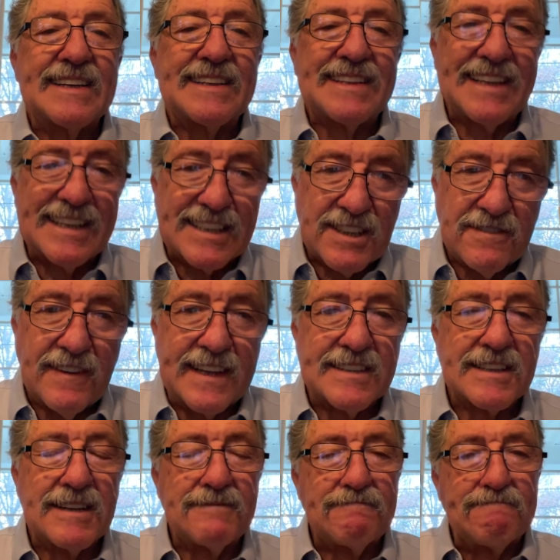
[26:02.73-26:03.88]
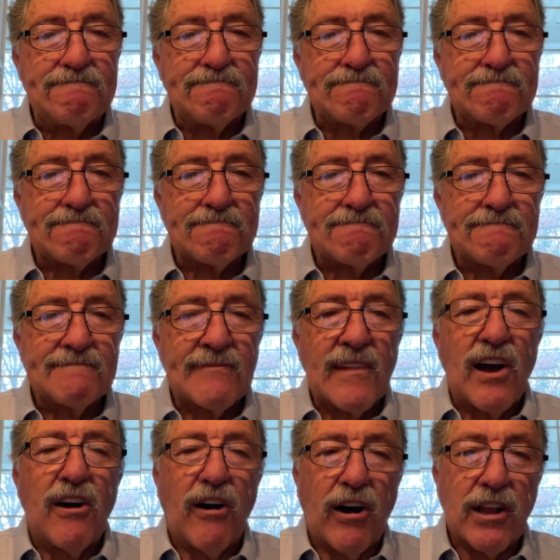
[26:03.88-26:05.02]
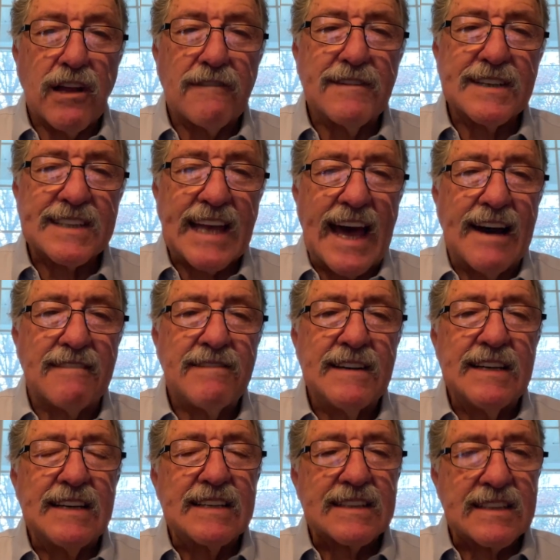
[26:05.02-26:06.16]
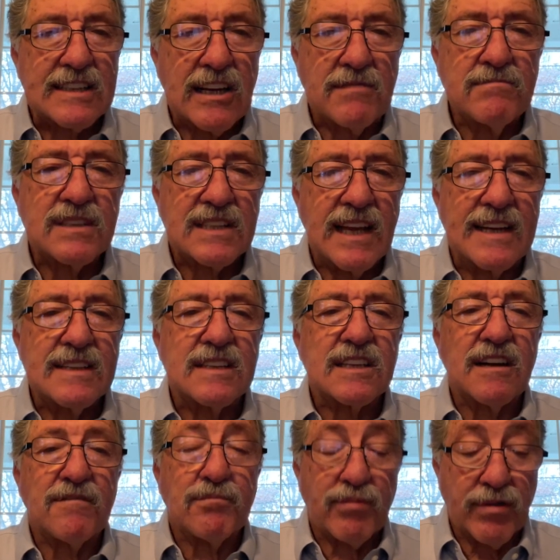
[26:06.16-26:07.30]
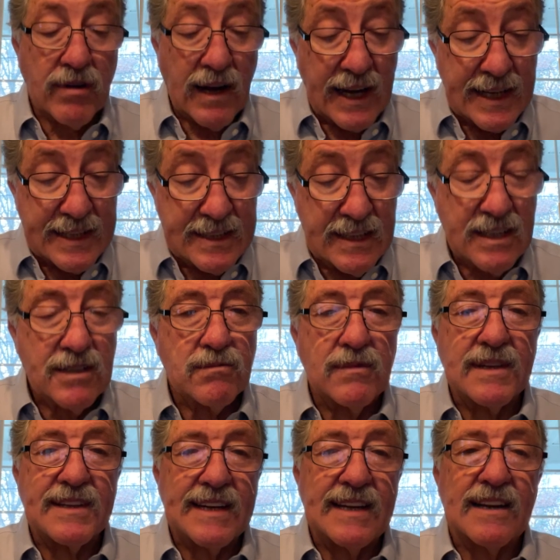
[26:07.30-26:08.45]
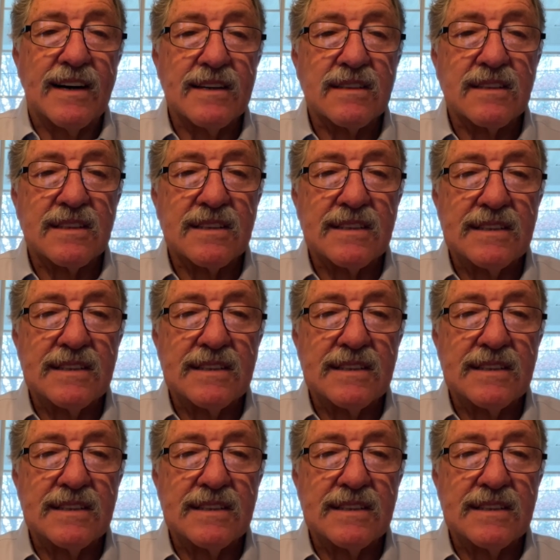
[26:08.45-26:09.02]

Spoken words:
Let's face it, all of us have some sense of pride within us.